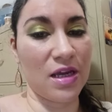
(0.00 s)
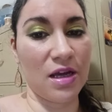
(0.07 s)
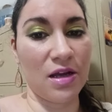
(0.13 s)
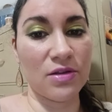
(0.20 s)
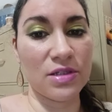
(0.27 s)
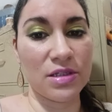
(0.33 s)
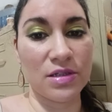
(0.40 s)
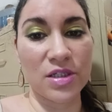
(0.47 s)

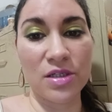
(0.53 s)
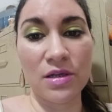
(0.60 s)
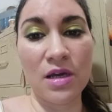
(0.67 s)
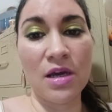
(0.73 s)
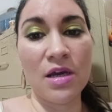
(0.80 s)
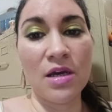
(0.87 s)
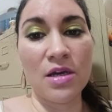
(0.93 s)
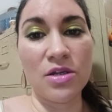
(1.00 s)
even have a
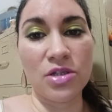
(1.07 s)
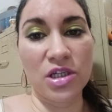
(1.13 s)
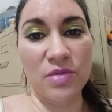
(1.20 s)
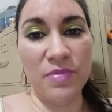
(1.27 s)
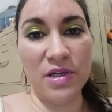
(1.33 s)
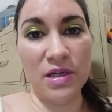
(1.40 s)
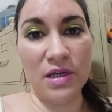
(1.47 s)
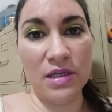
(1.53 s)
YouTube
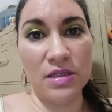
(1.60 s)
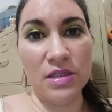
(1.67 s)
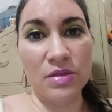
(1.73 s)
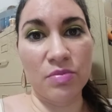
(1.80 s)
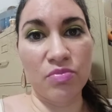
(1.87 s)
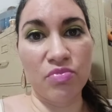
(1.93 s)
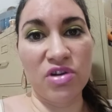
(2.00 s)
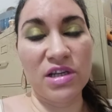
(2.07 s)
or even
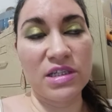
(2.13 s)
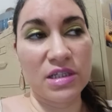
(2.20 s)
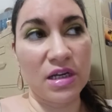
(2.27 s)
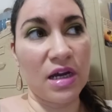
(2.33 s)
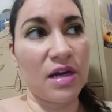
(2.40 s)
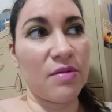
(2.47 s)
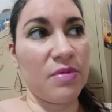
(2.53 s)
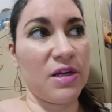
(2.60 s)
other
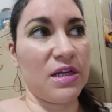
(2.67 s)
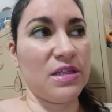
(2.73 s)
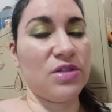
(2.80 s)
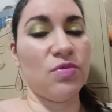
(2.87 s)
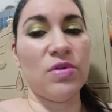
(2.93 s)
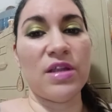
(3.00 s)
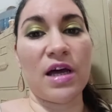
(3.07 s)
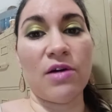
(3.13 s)
social media
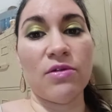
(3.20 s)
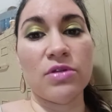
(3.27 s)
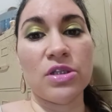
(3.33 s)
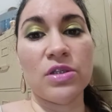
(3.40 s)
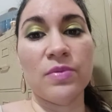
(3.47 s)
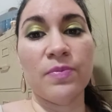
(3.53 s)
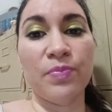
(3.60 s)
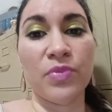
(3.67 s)
handles
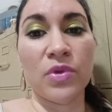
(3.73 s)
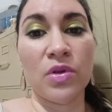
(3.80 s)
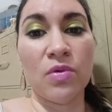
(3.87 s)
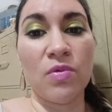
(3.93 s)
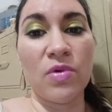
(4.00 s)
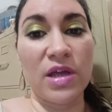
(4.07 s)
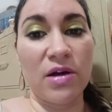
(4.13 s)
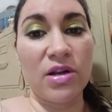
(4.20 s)
to
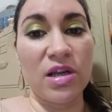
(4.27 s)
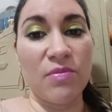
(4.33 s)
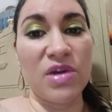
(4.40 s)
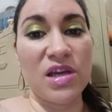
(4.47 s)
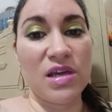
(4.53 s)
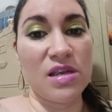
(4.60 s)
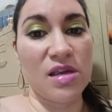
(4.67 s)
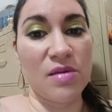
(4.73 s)
um,
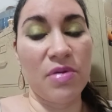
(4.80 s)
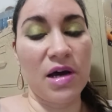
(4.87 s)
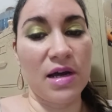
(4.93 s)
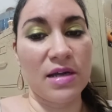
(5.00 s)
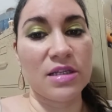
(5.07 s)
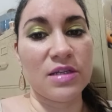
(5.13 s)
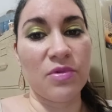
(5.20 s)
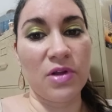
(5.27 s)
post all my
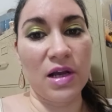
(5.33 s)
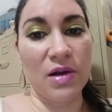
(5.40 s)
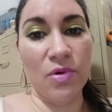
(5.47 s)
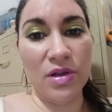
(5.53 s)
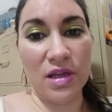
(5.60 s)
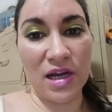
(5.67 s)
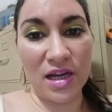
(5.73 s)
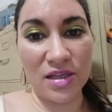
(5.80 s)
art
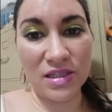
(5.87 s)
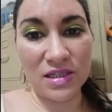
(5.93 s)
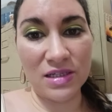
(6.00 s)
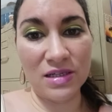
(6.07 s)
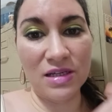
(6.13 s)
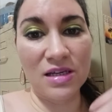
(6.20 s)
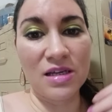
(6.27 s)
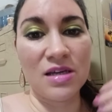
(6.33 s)
pieces and
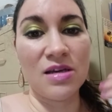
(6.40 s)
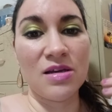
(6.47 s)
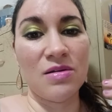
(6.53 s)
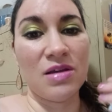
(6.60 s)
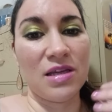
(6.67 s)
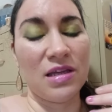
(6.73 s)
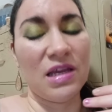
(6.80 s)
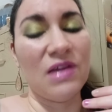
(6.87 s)
actually just
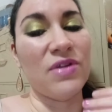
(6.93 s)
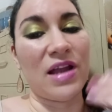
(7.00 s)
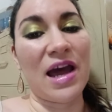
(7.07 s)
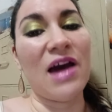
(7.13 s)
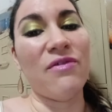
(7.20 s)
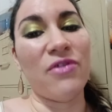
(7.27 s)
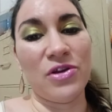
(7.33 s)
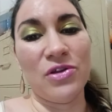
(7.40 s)
continue
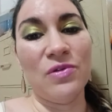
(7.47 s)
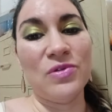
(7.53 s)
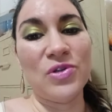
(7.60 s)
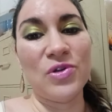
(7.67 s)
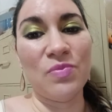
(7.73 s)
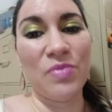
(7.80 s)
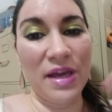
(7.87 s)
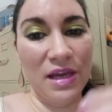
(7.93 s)
on and
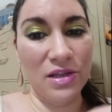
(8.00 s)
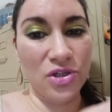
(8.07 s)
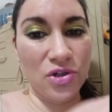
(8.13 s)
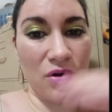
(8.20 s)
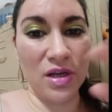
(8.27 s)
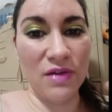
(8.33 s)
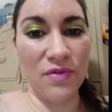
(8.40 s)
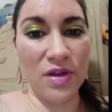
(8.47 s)
continue forth
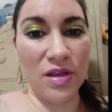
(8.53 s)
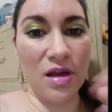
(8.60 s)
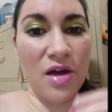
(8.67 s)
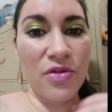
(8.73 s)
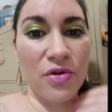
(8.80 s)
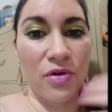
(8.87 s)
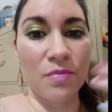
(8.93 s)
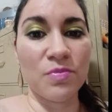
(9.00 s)
with my art
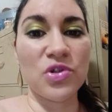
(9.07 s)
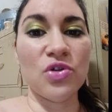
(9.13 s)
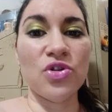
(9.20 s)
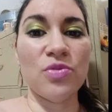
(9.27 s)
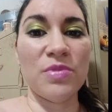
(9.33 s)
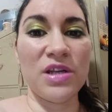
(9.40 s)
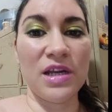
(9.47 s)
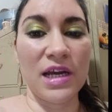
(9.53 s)
journey
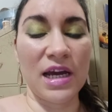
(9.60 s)
and